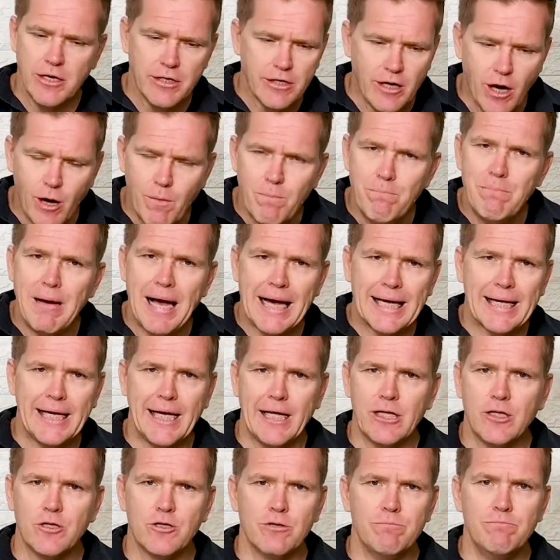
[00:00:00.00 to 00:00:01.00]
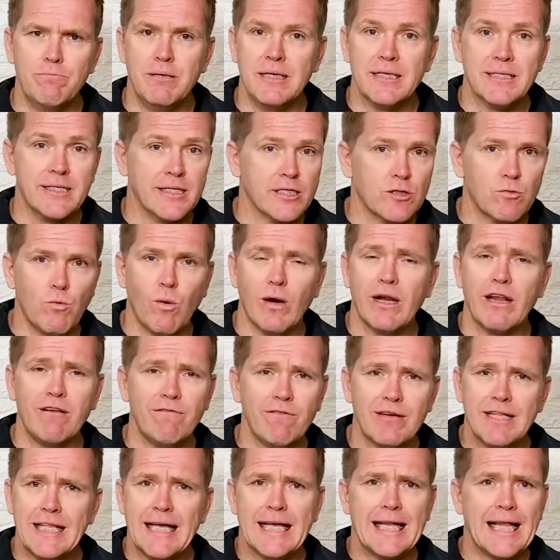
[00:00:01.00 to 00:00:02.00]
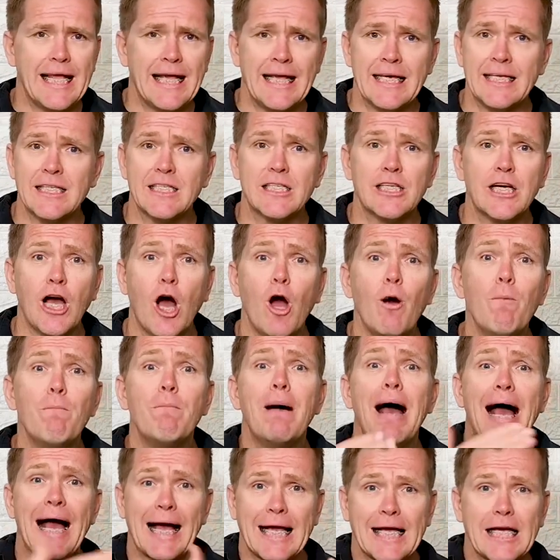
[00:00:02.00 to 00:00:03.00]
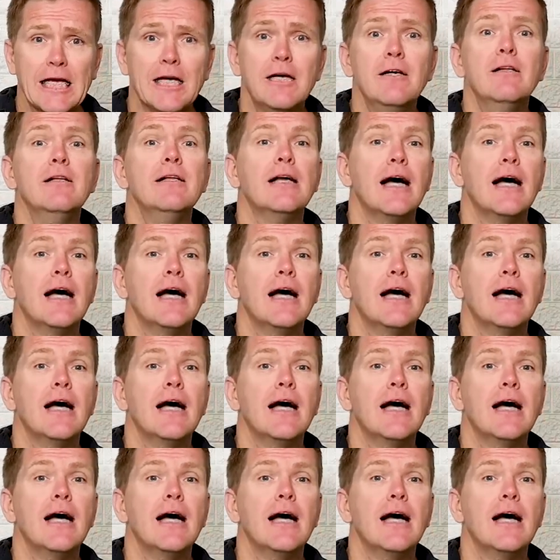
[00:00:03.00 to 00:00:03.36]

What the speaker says: go back into business, whatever that is, go back